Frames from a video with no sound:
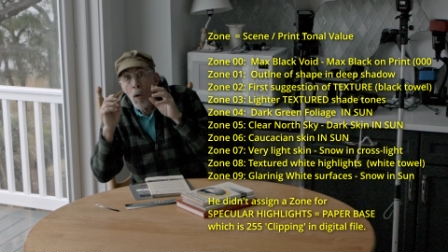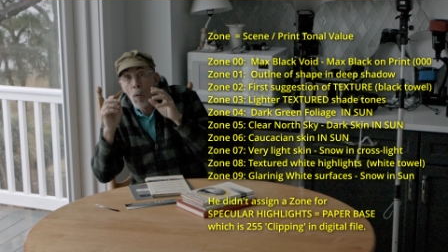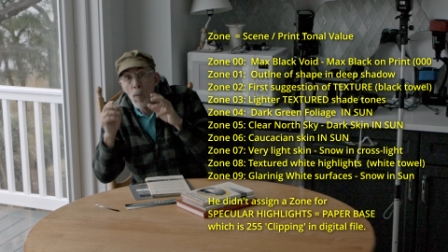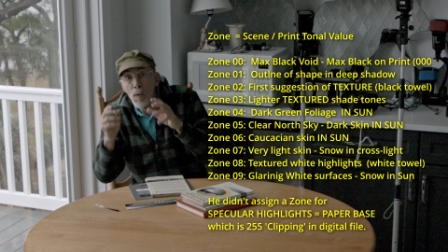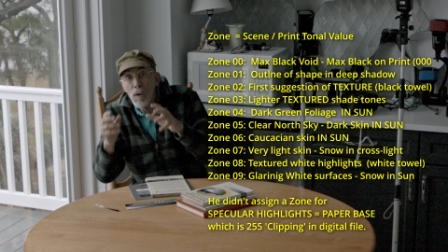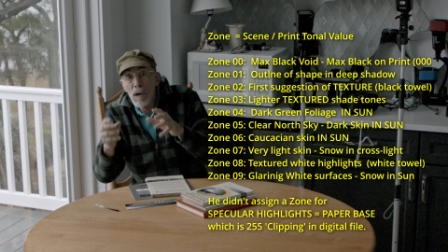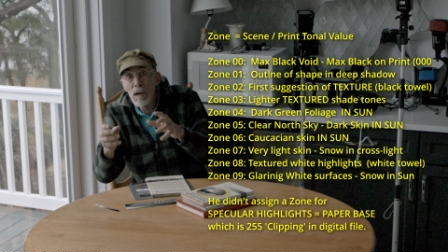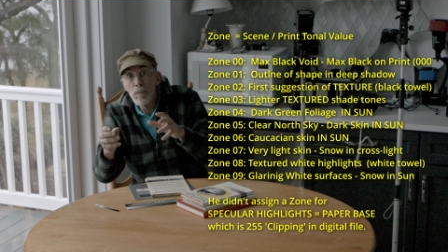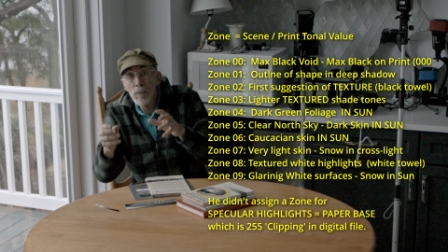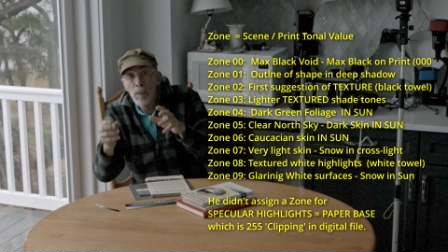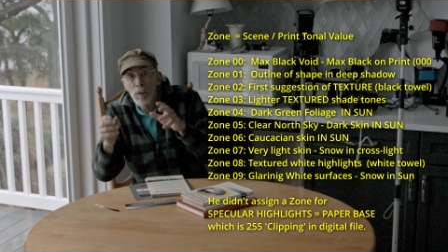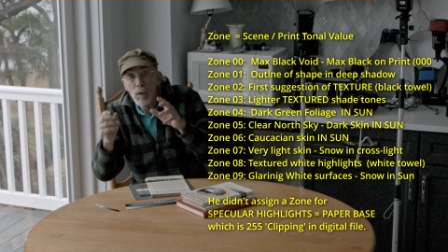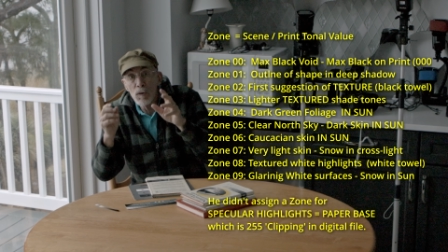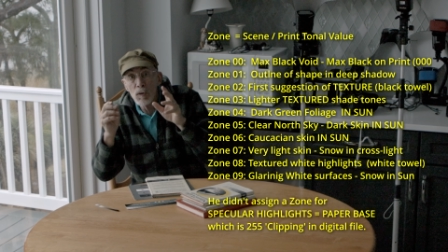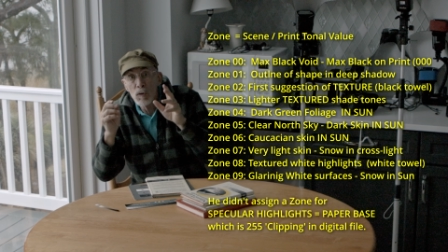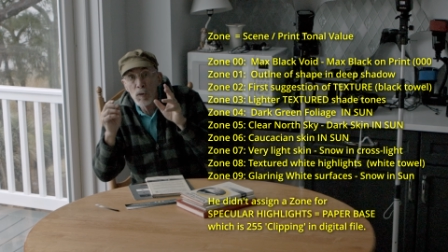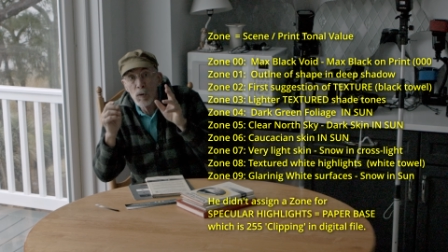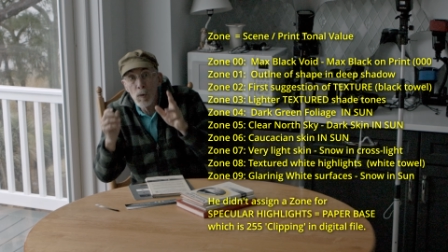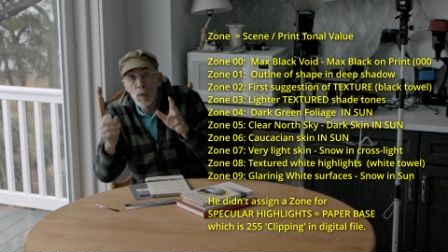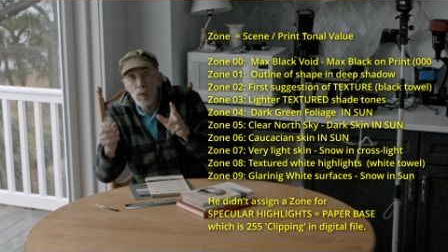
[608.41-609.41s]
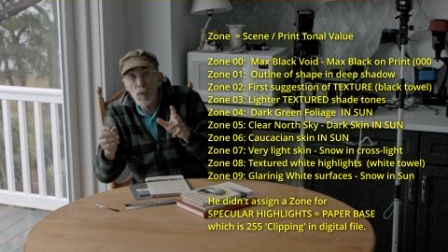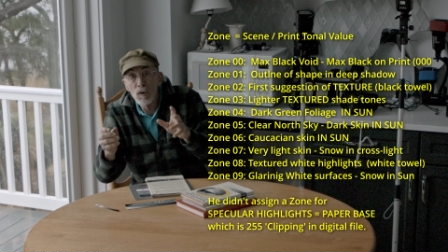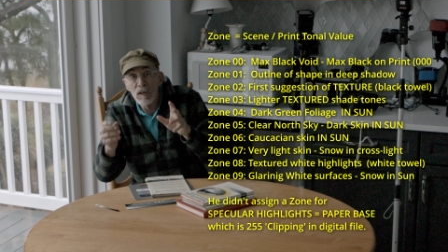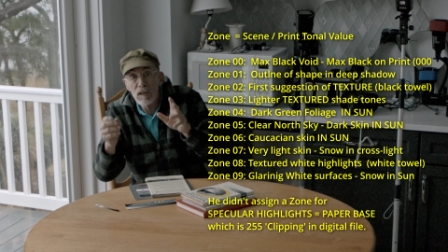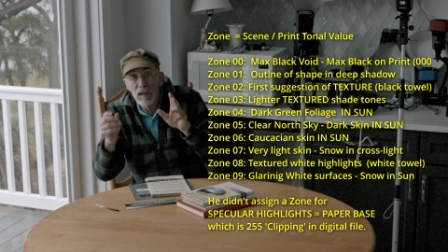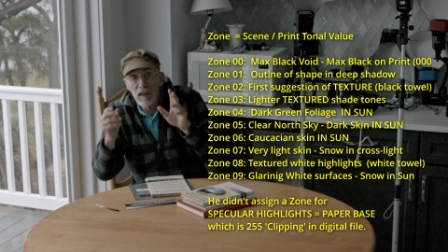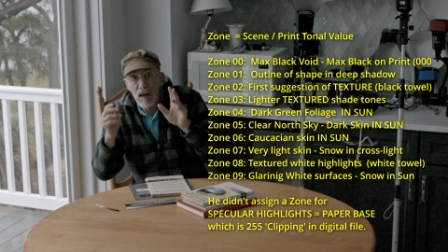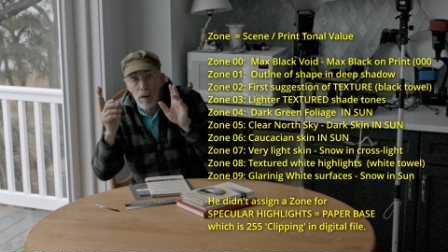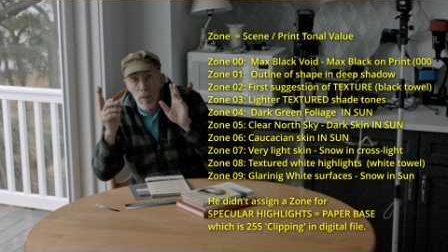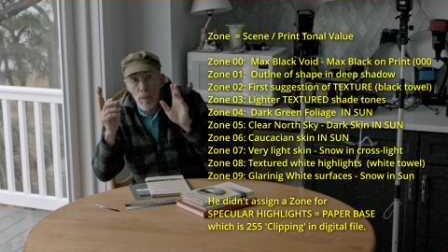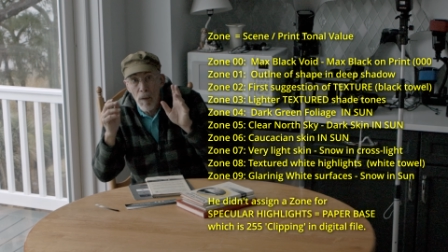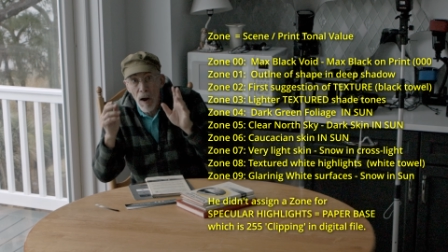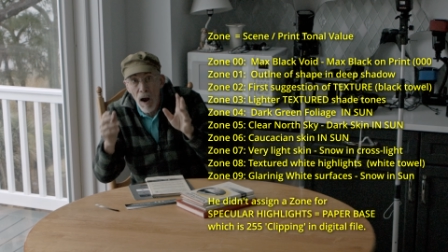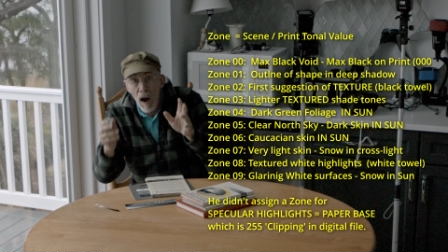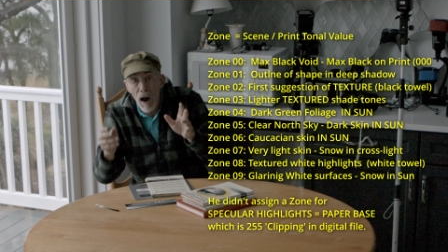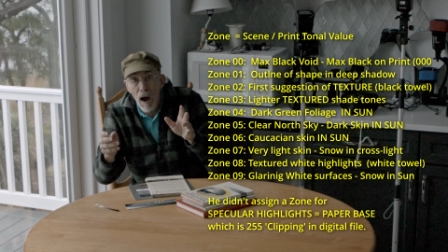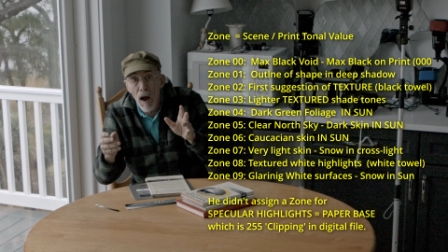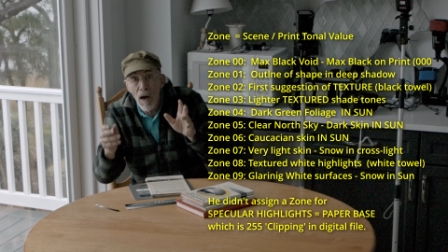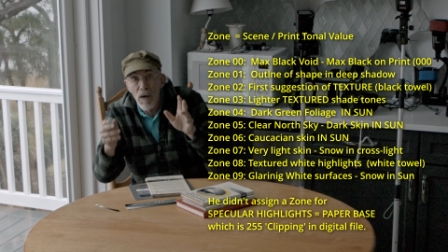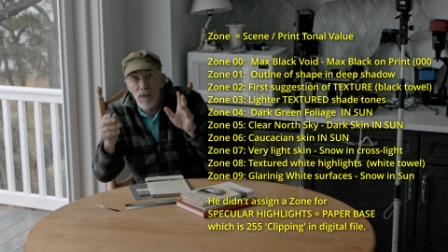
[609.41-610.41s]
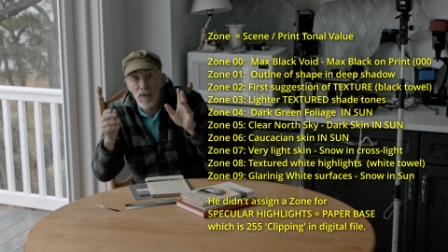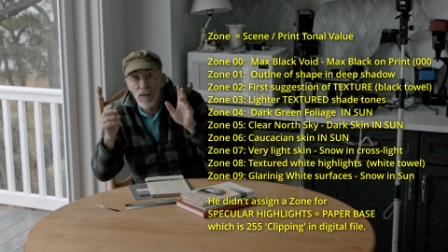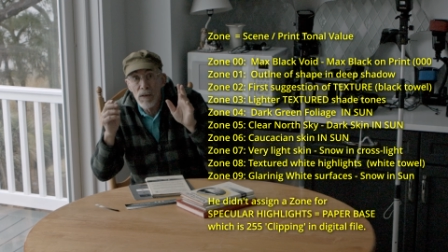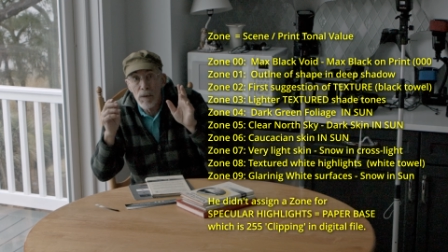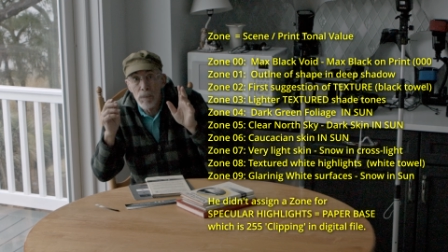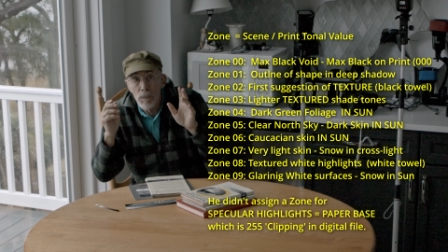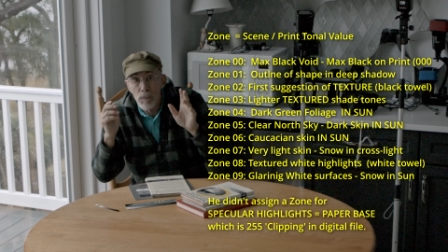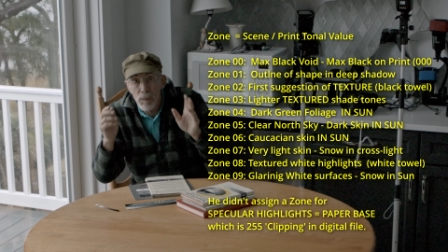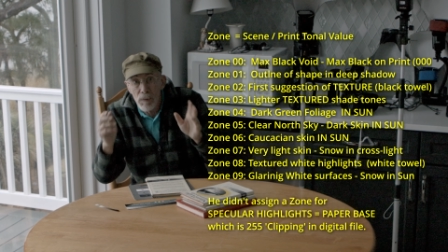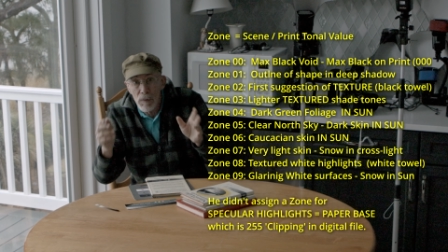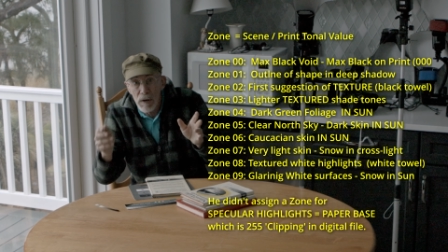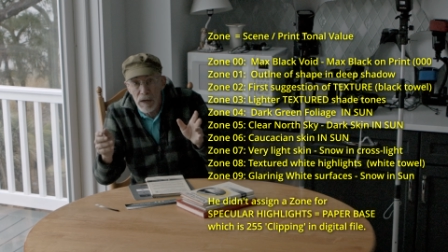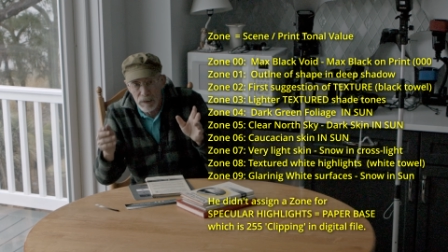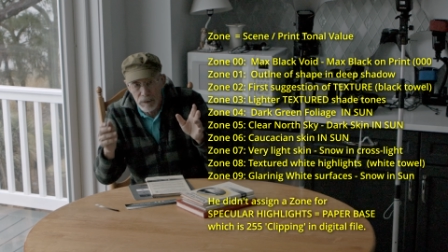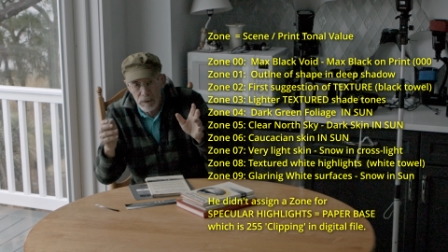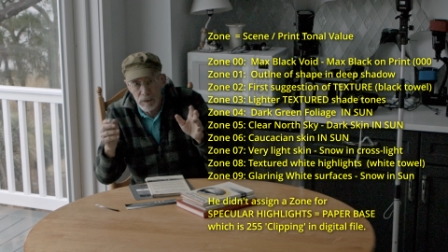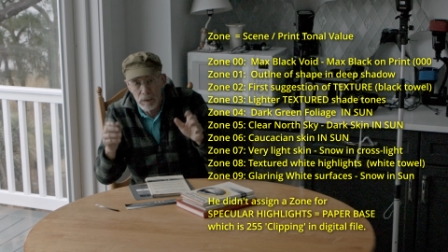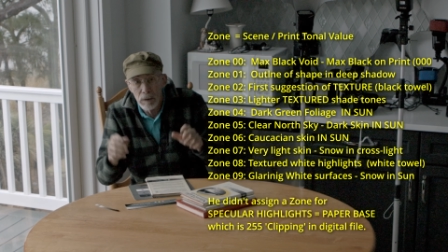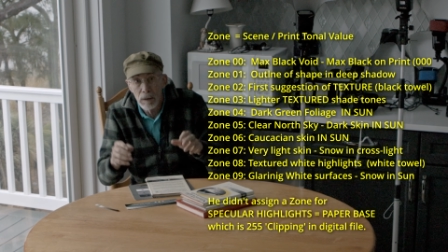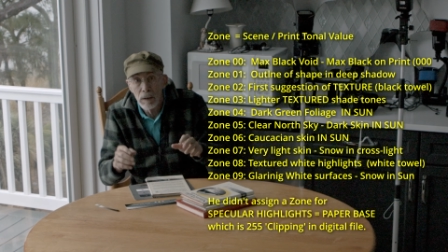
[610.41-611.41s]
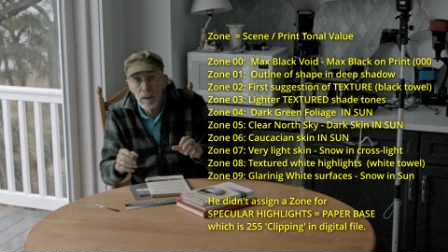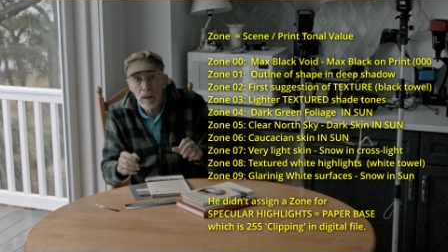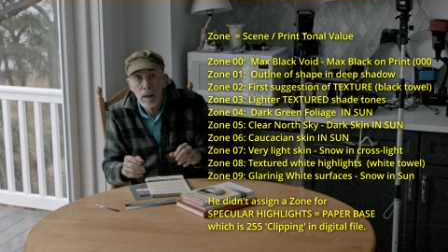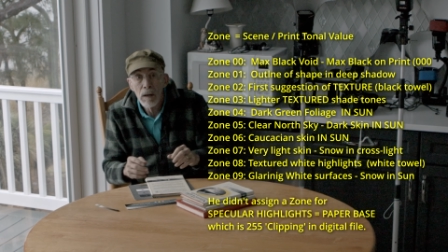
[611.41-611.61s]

reproduce them on the print.